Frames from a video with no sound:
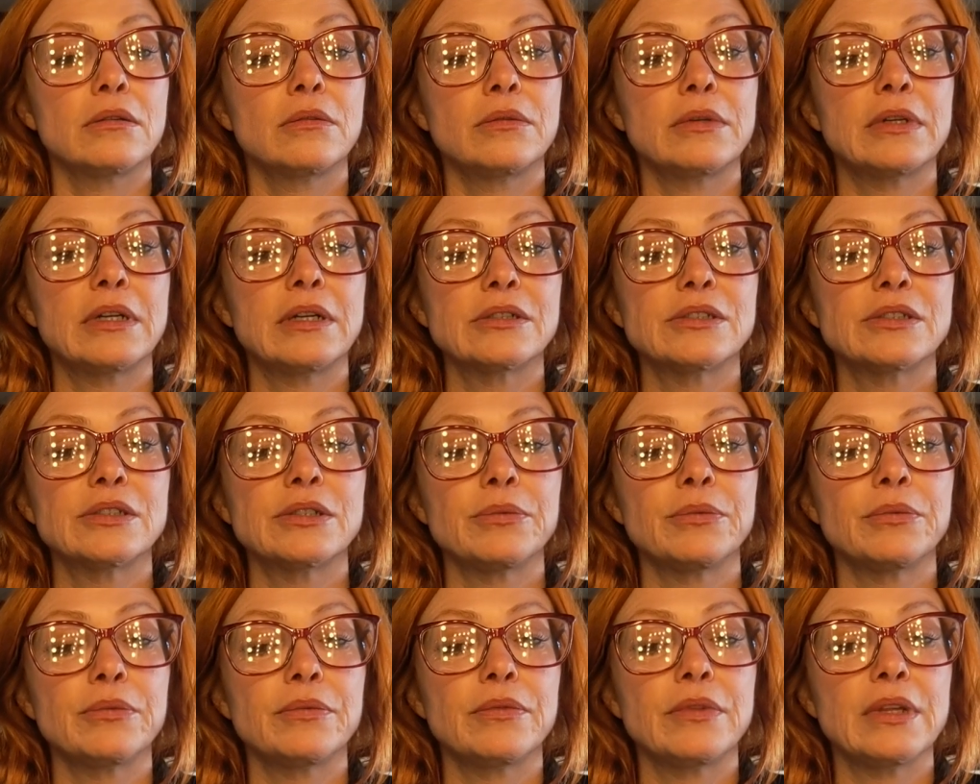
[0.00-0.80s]
What else
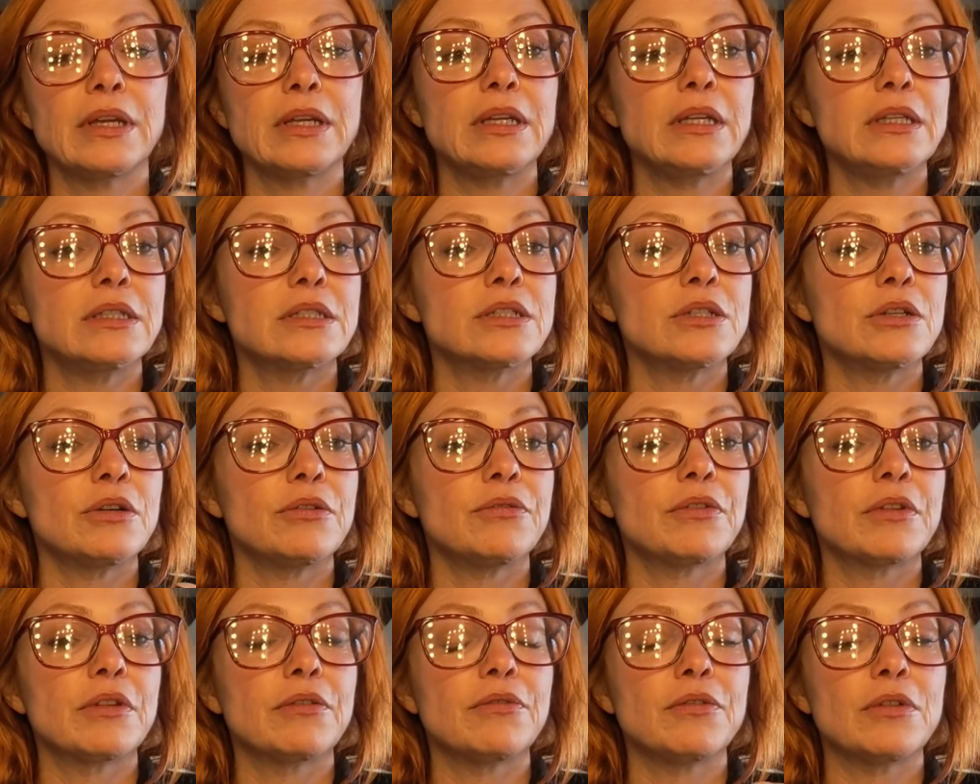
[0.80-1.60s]
do they need to know
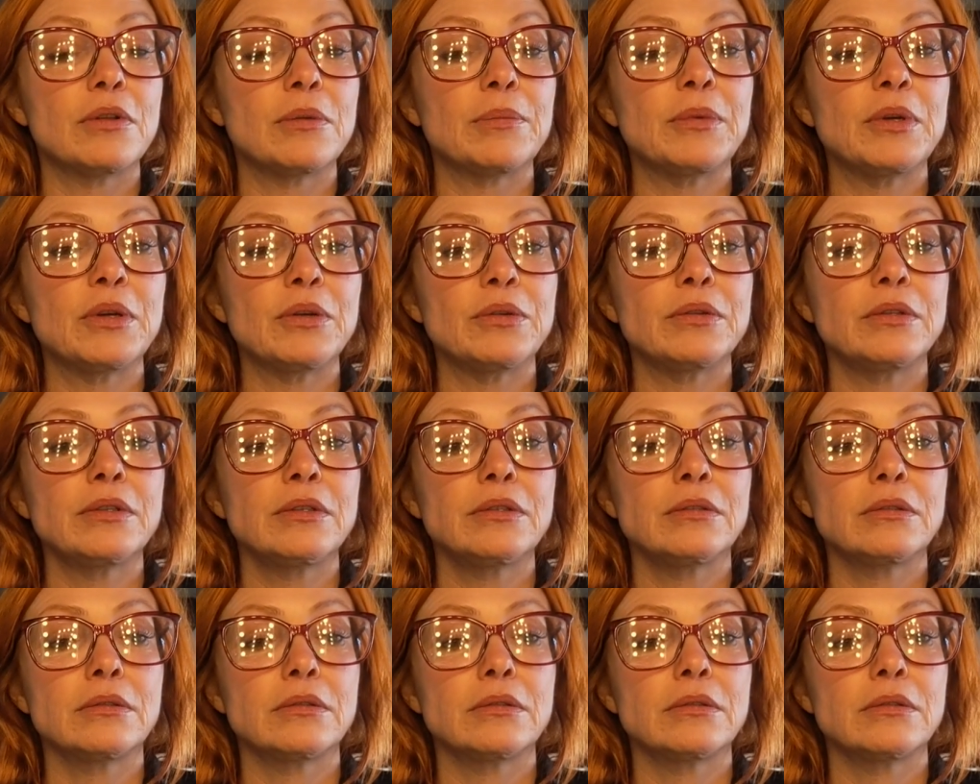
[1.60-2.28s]
for the full moon?